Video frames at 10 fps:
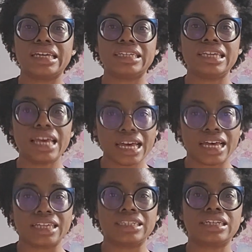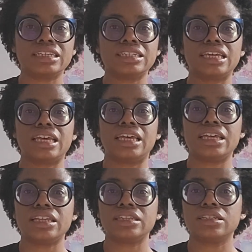yeah, so that's
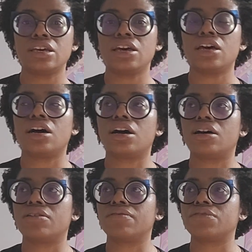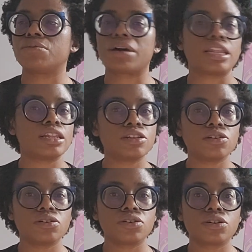it for my
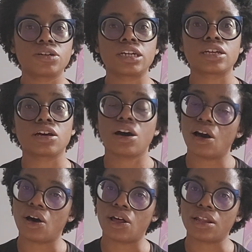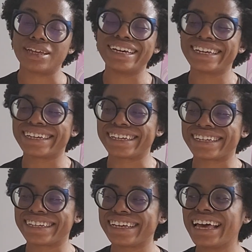little quick haul
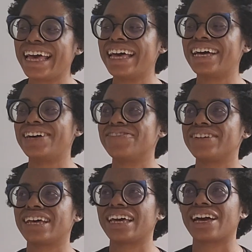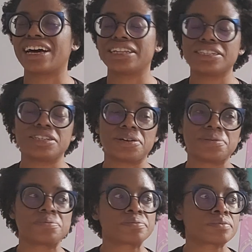of what I got.
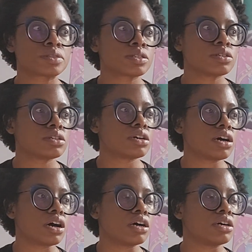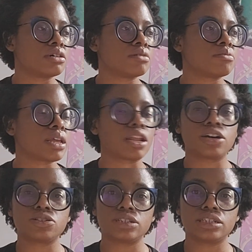So my
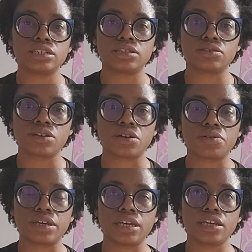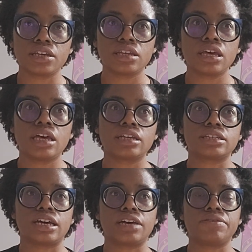laundry is still going
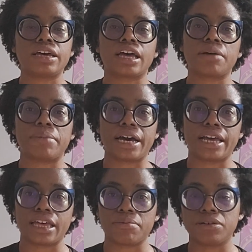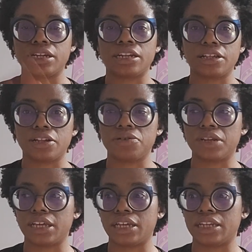because when I got back, I put another
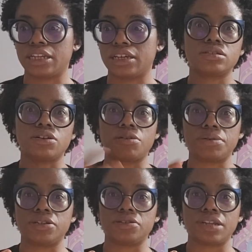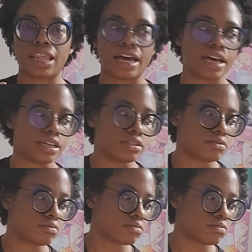load in. So I'll be doing that